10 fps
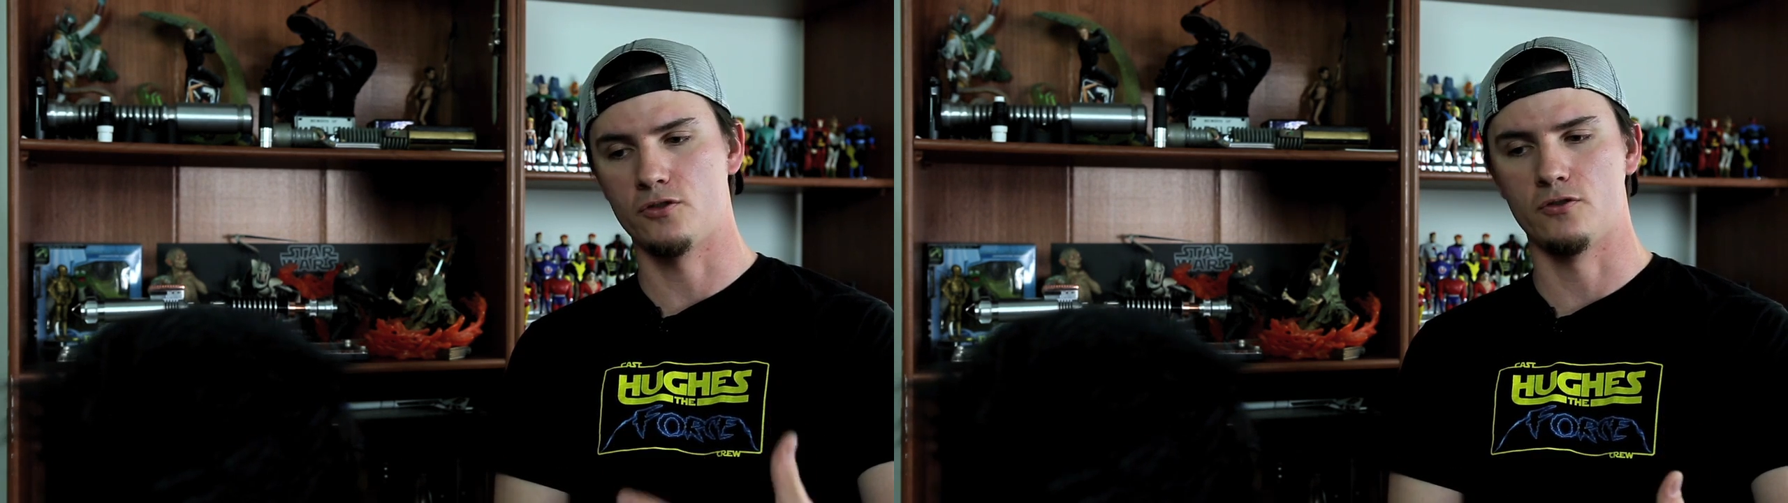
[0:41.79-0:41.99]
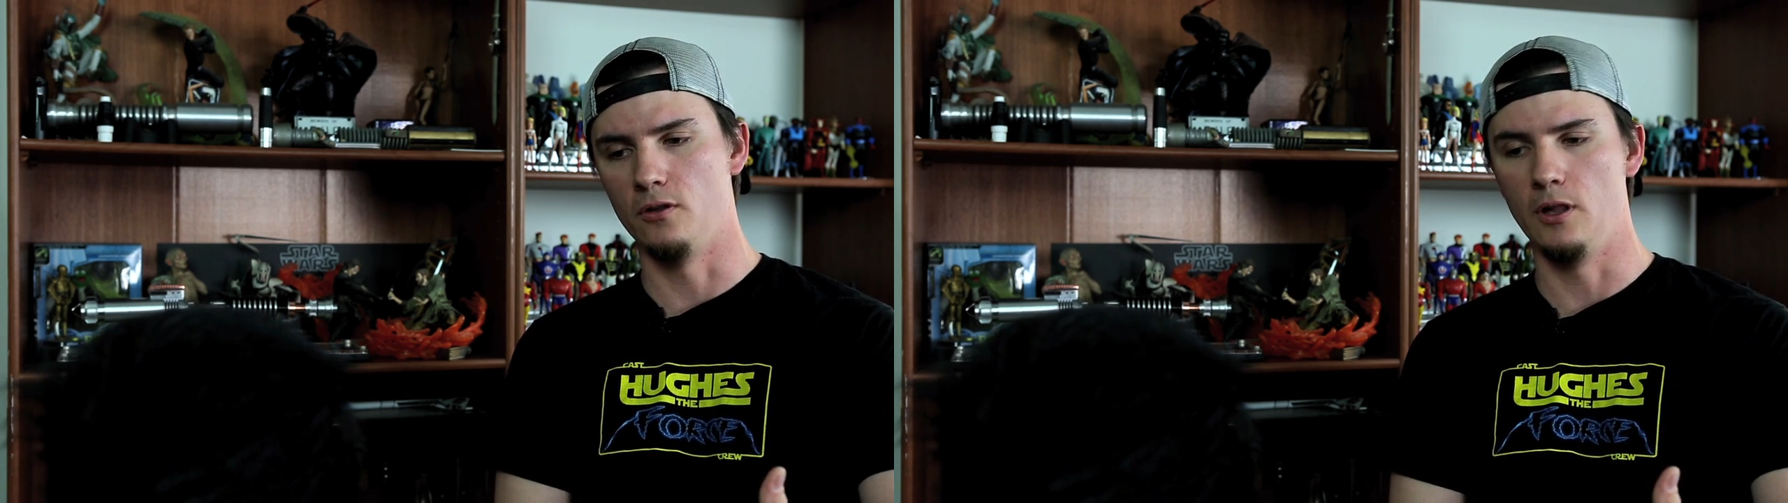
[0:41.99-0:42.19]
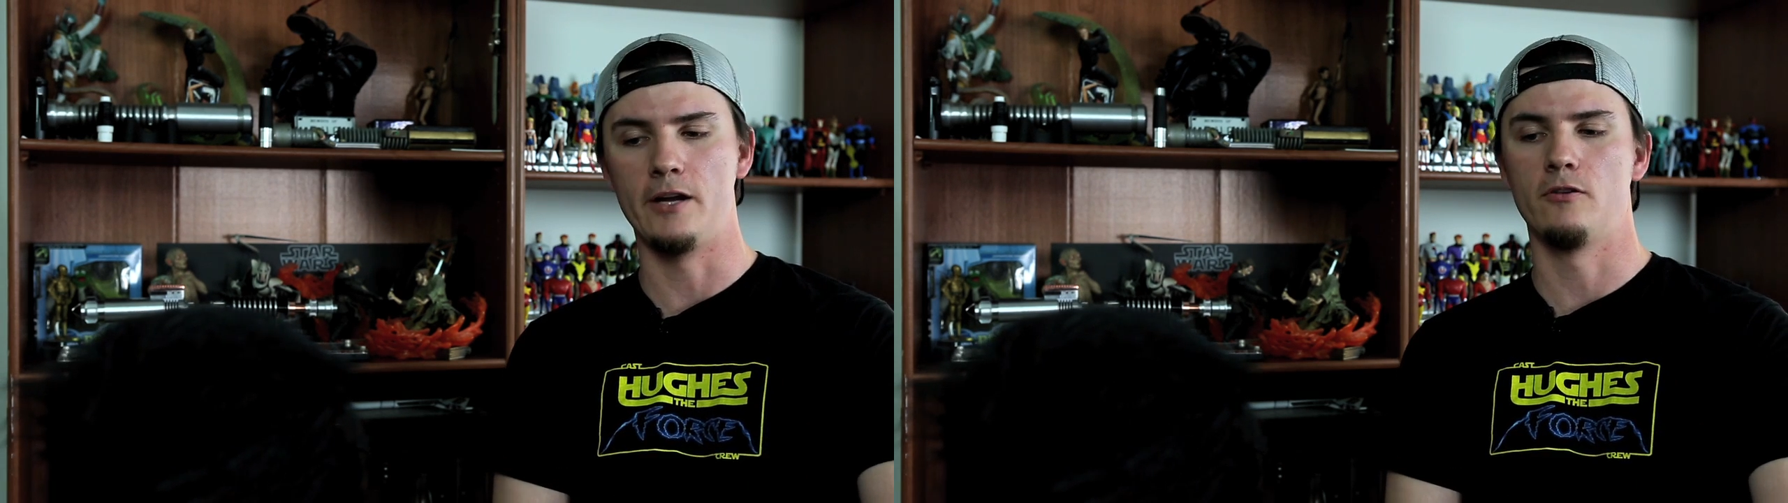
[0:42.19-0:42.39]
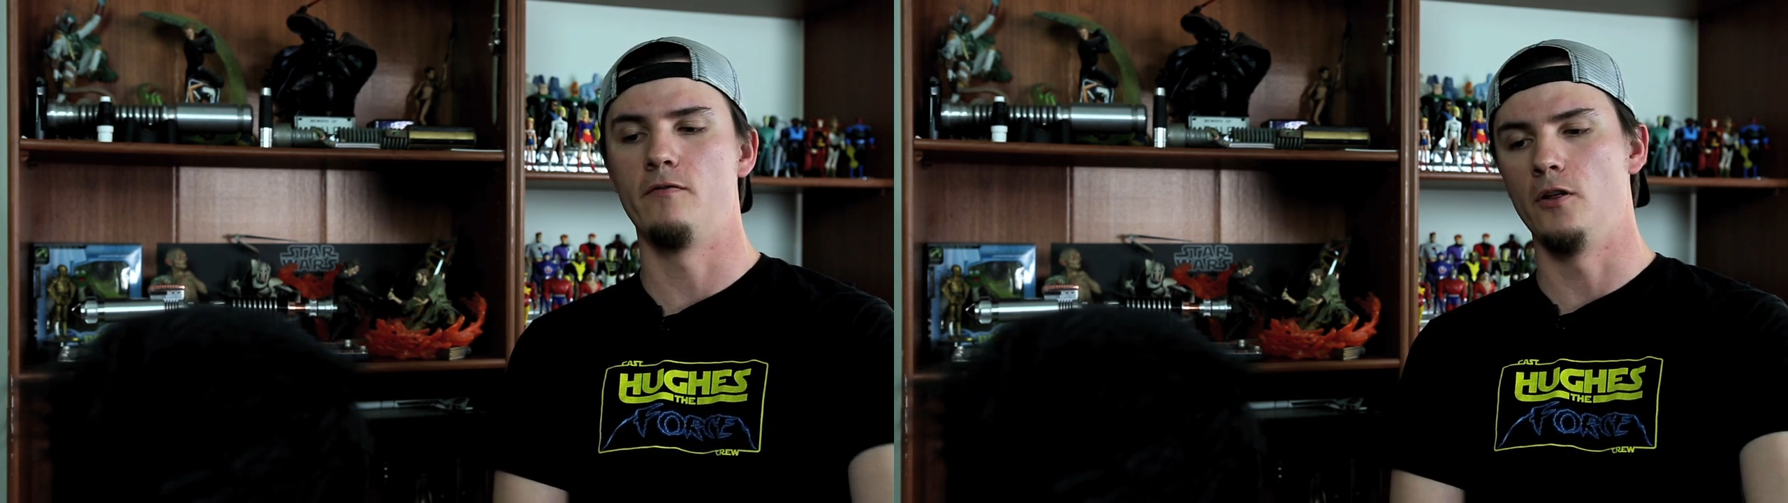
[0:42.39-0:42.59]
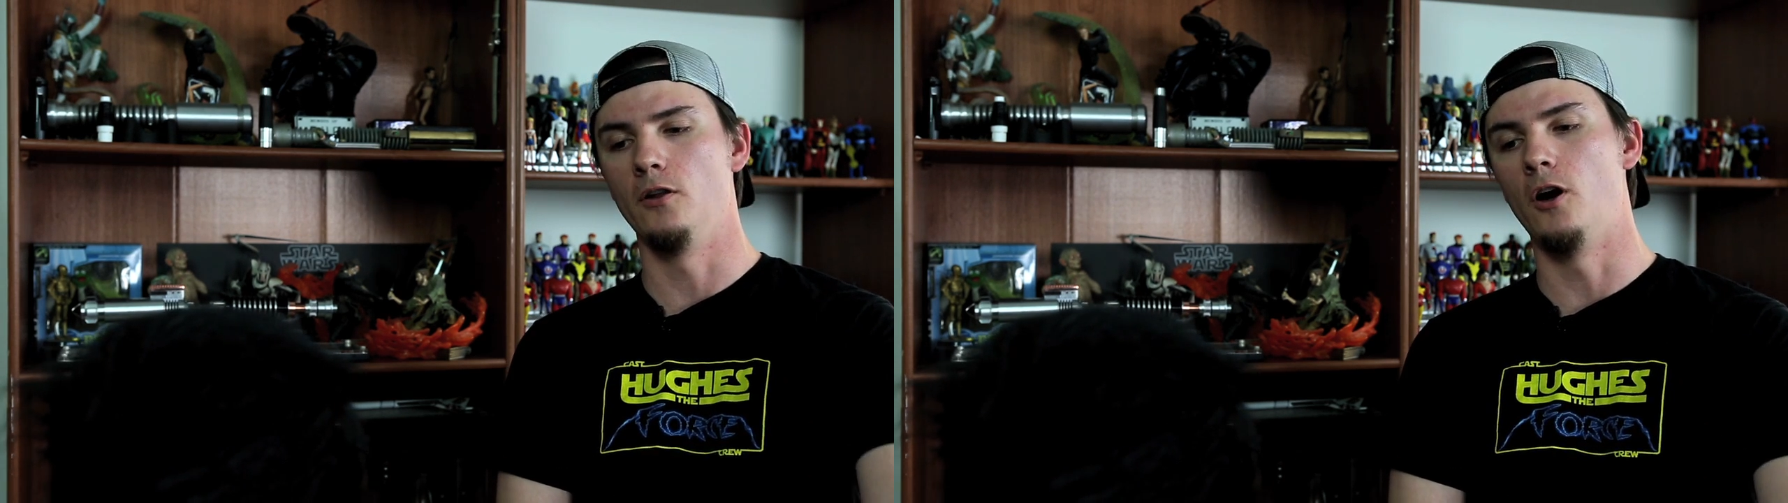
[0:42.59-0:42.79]
letter of
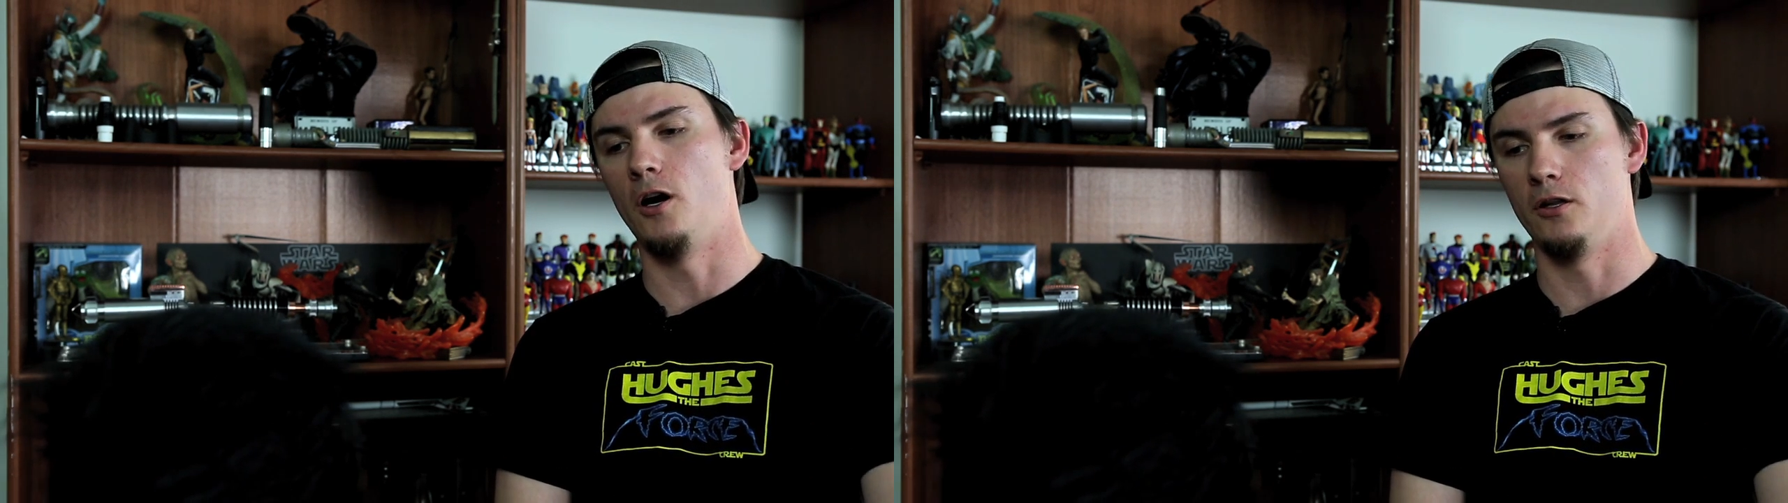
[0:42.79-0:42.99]
the law,